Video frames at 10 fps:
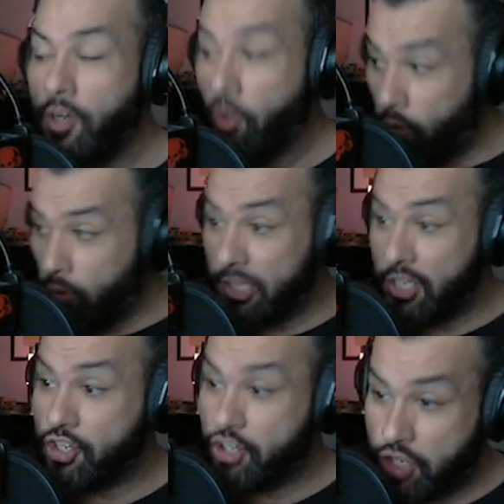
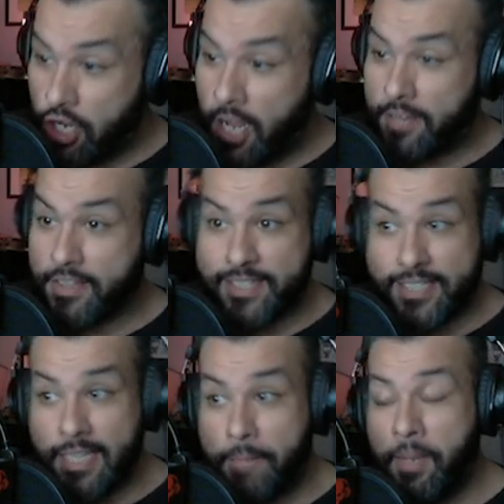holy shit, the
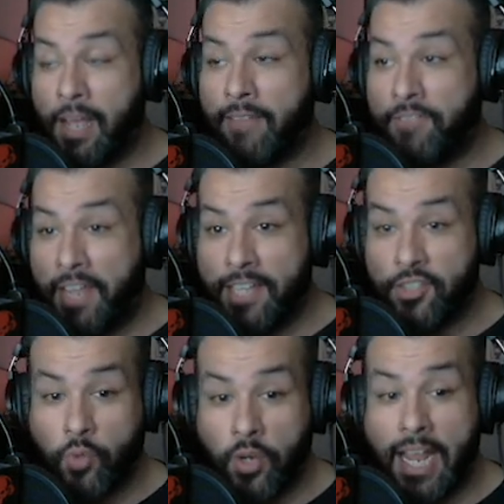Slipknot
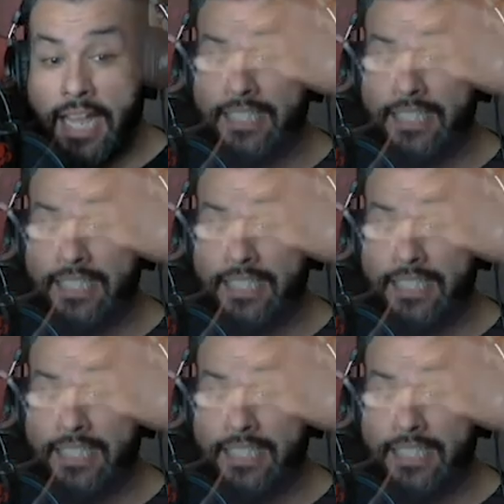fans were a